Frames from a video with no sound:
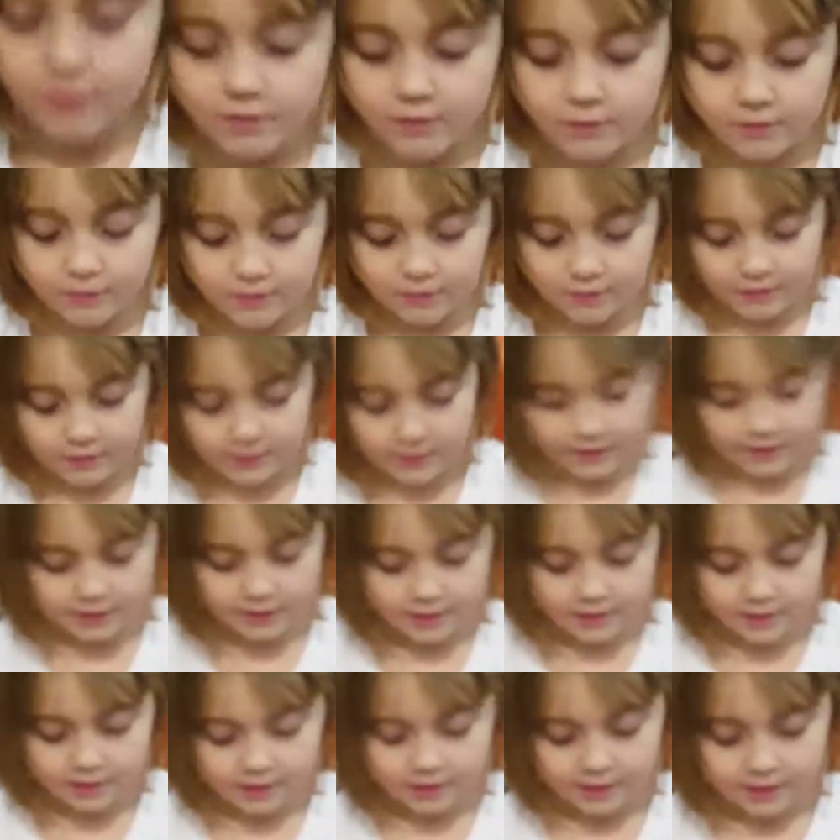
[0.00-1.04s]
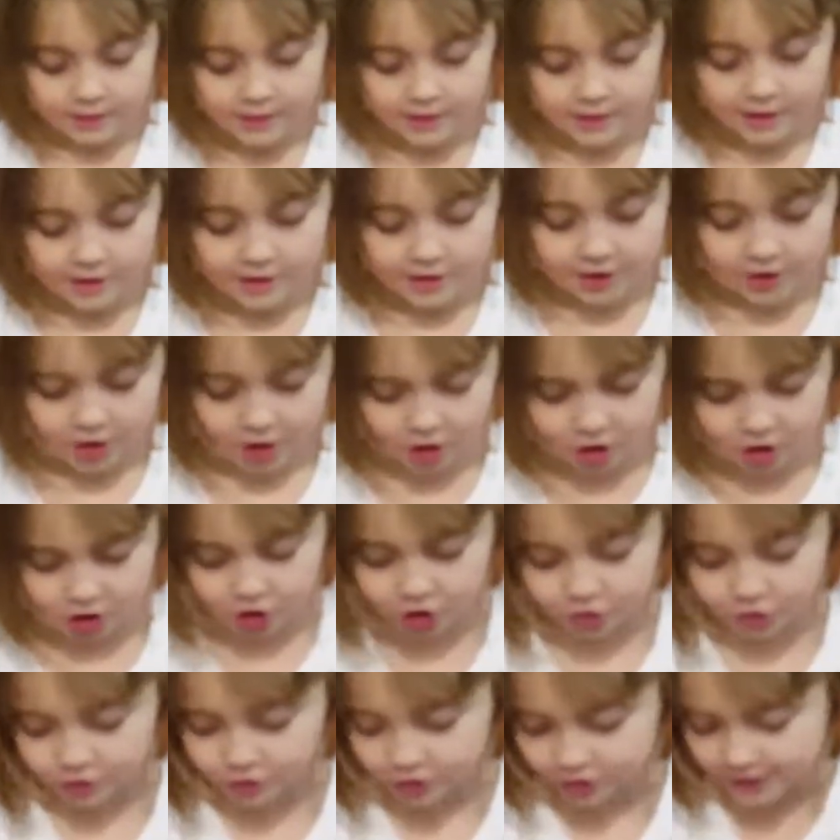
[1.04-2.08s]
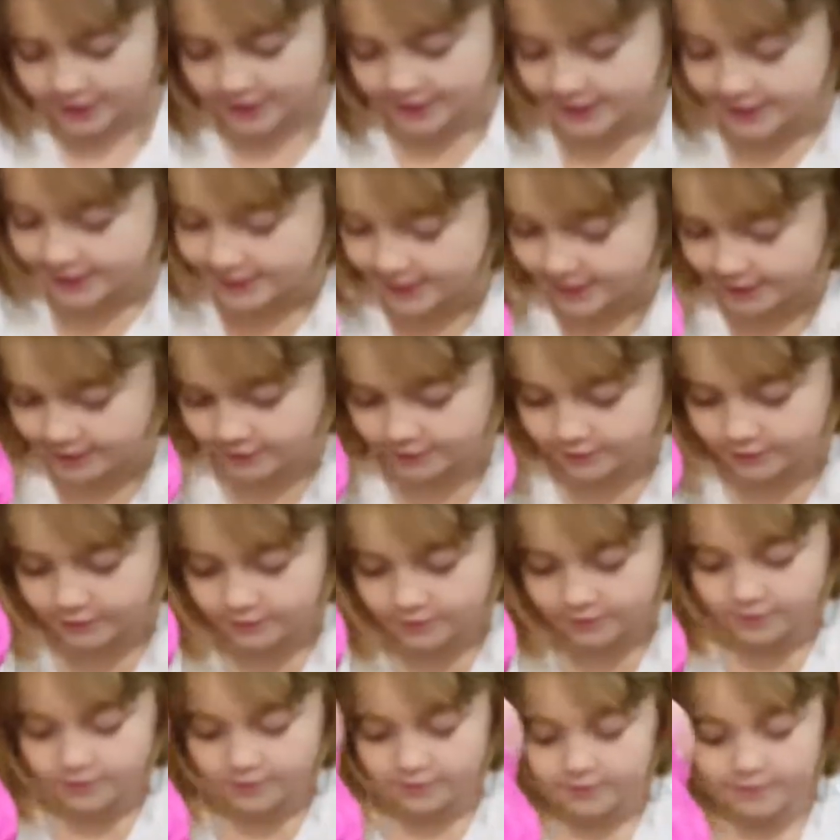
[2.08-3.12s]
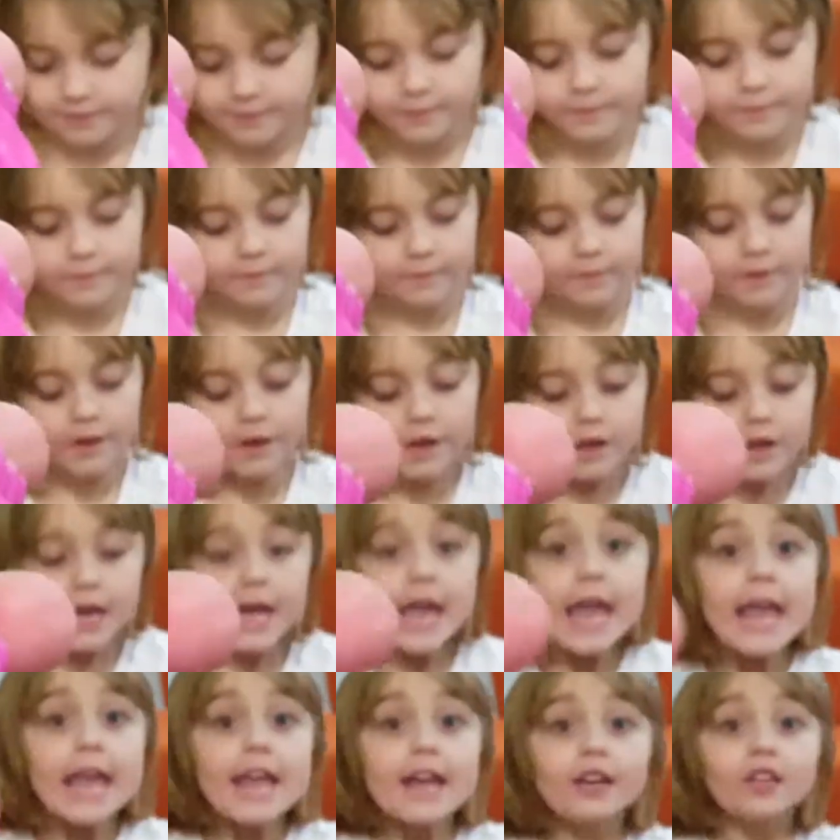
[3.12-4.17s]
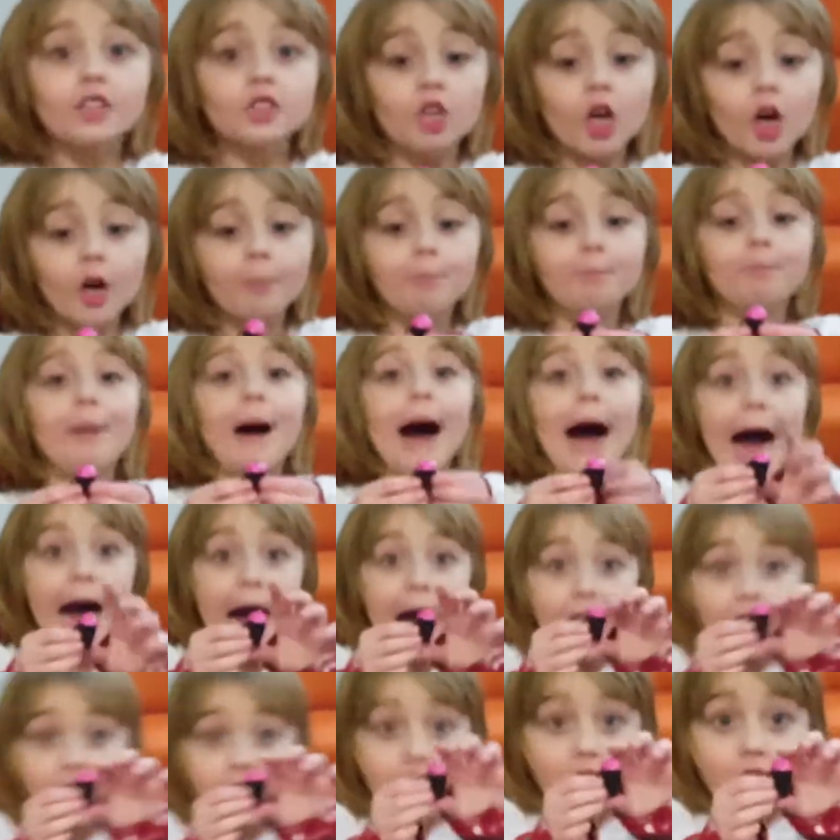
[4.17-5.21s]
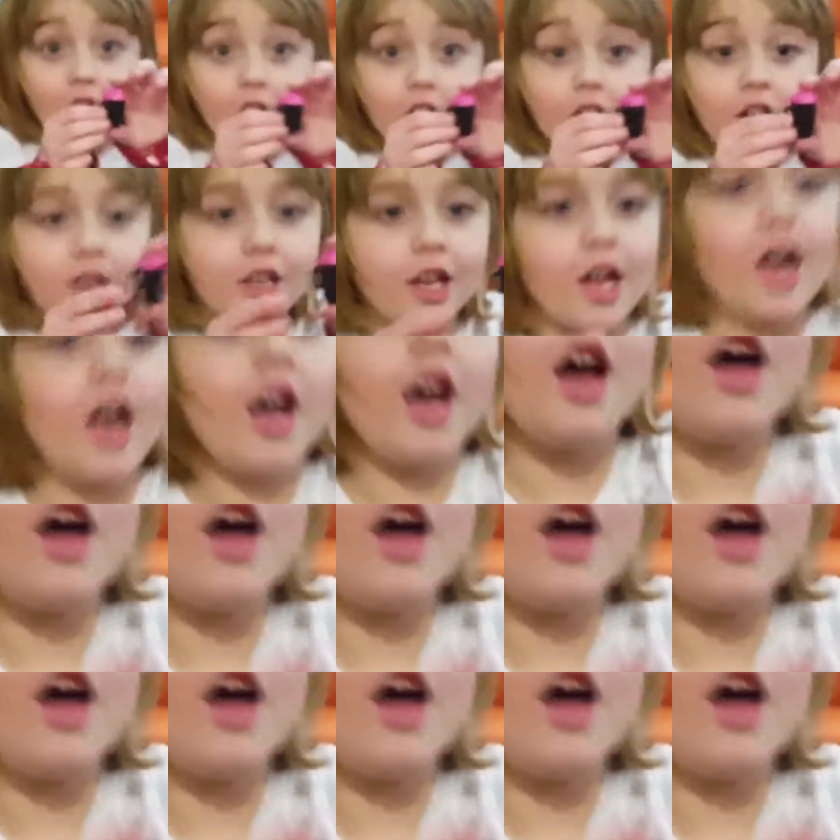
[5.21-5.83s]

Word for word: She got shoes. Her shoes are in there. Mm. Here's her bottle.